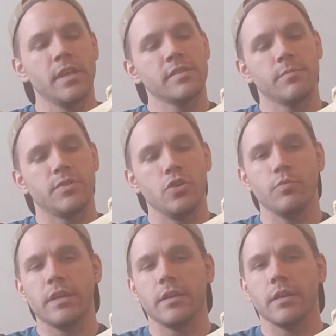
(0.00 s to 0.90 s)
some
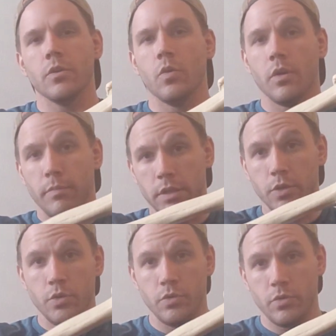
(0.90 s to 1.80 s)
tubing or a
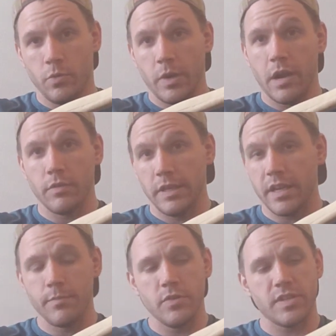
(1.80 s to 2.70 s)
balloon or whatever like
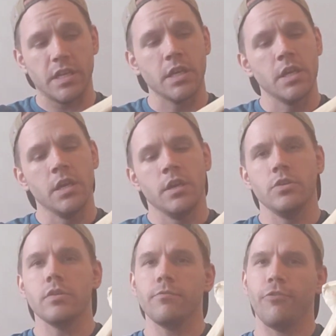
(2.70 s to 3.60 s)
I'm using,
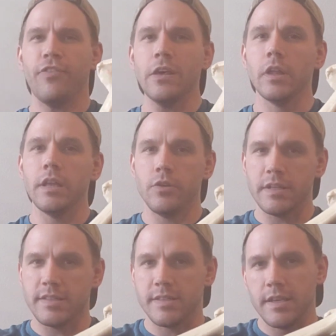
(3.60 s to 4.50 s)
you can feel it, you
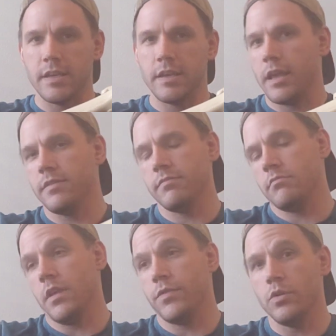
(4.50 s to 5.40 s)
can see it, and
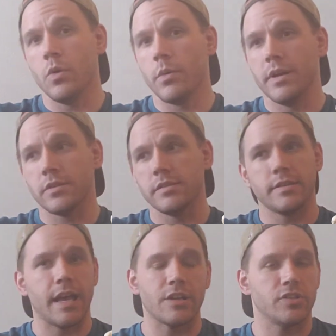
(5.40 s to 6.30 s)
if you know where muscles
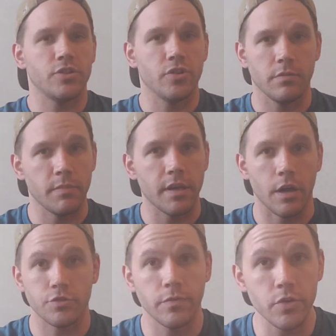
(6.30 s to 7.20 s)
attach, this shouldn't be
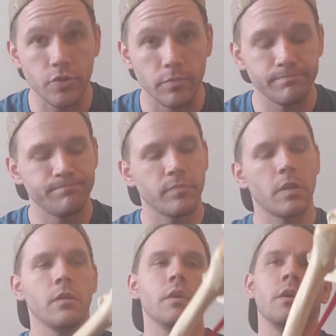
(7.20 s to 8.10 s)
controversial.
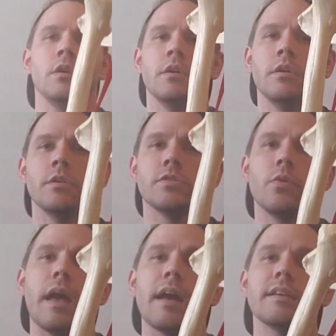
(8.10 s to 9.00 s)
So
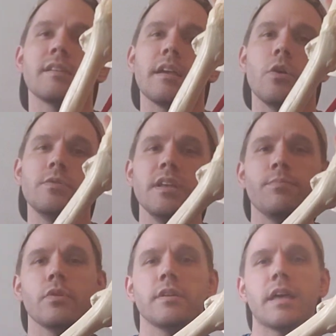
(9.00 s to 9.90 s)
as I go
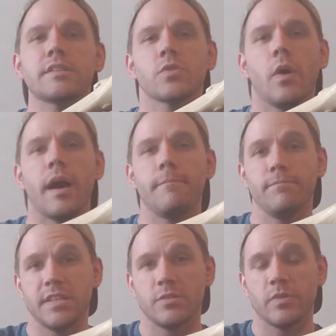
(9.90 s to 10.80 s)
deeper into that squat,
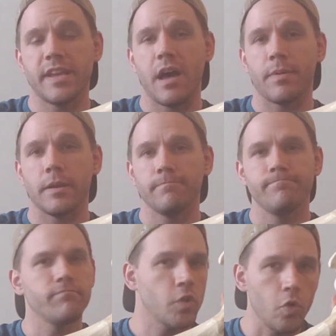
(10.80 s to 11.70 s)
this is what's happening.
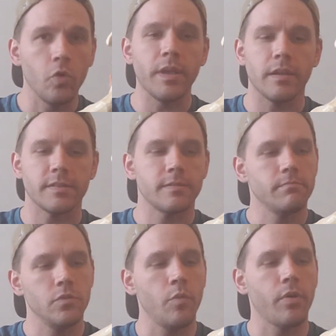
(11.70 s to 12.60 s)
Cool beans,
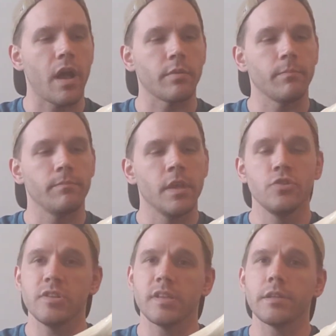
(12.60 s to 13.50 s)
no problem.
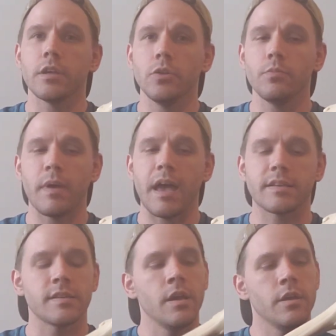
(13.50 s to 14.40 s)
Just like the glute
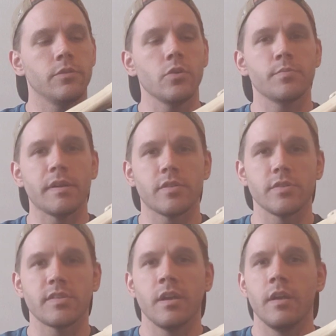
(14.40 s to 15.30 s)
max, those
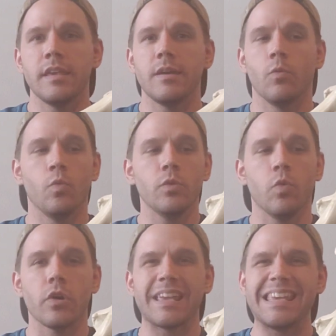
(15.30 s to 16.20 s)
muscles would
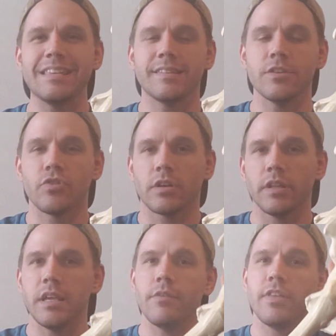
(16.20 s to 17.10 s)
work
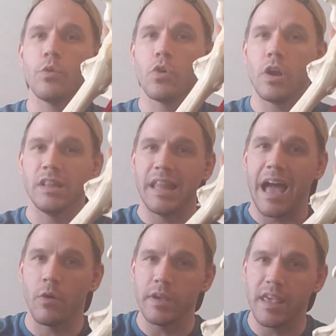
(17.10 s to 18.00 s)
eccentrically if they were
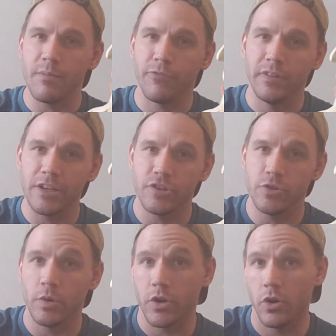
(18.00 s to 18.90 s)
allowing hip flexion
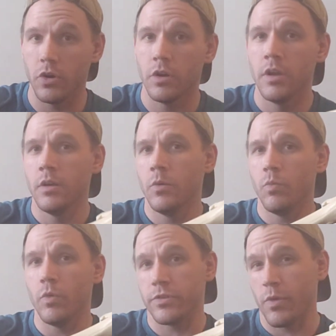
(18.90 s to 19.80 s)
to occur
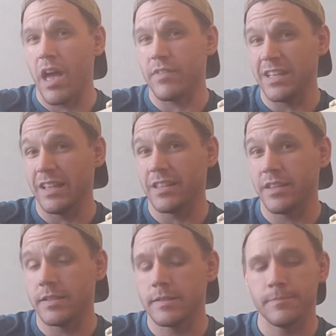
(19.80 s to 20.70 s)
with gravity like
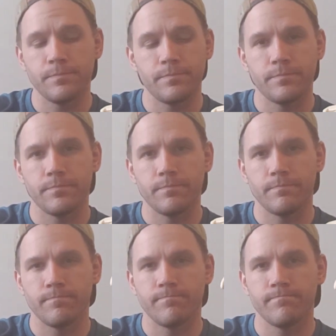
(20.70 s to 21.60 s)
this.
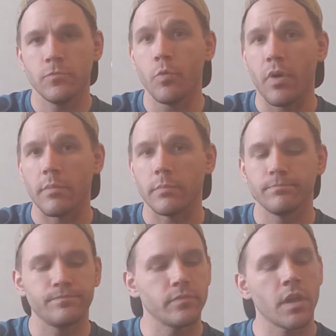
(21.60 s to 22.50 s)
No problem.
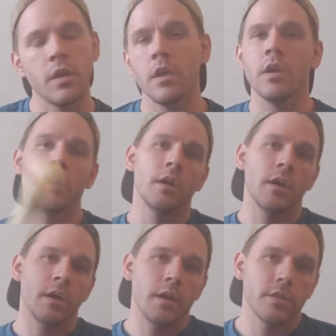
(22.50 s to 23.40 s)

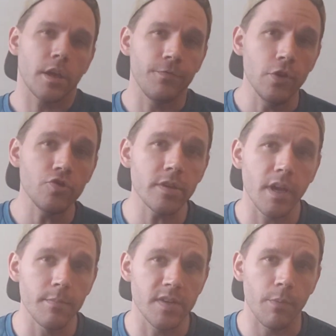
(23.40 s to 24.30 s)
The confusion
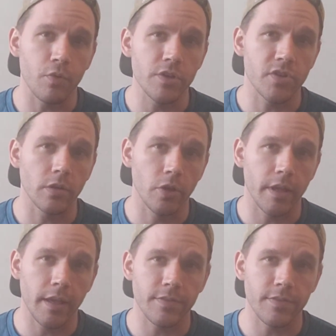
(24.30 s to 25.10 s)
comes up when you start looking